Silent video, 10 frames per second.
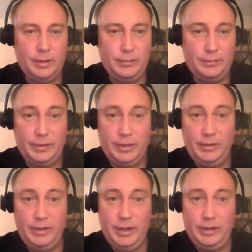And
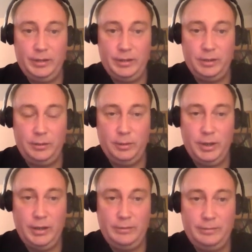in the end, you
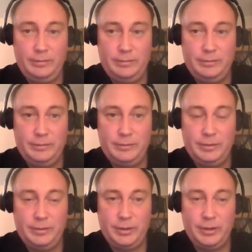will have
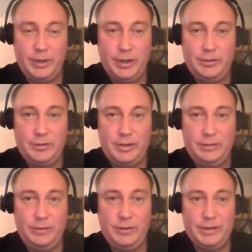containers
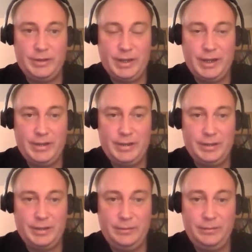different in size
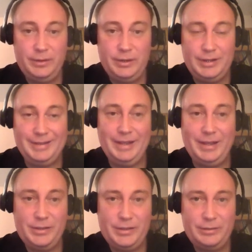and different in
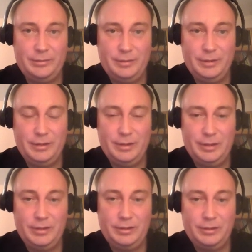layers.
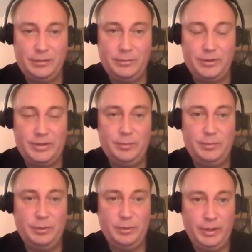So for
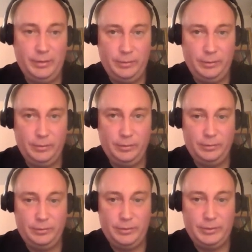example, if
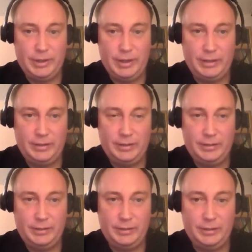you select,
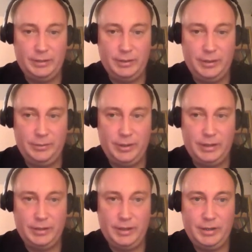if you
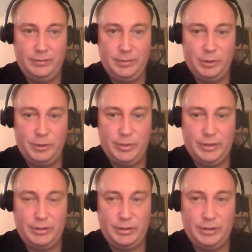get native image
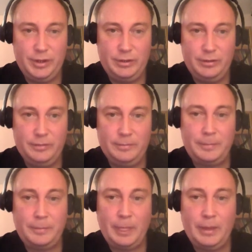based container,
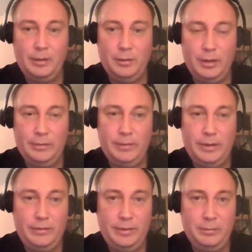you'll have
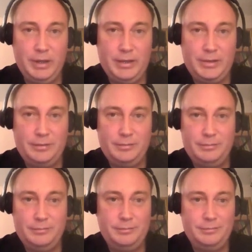very thin base,
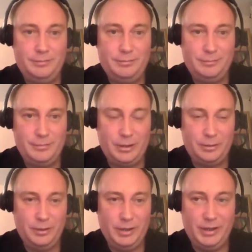
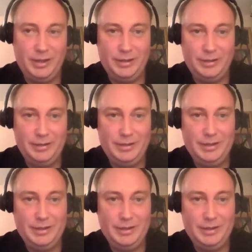like only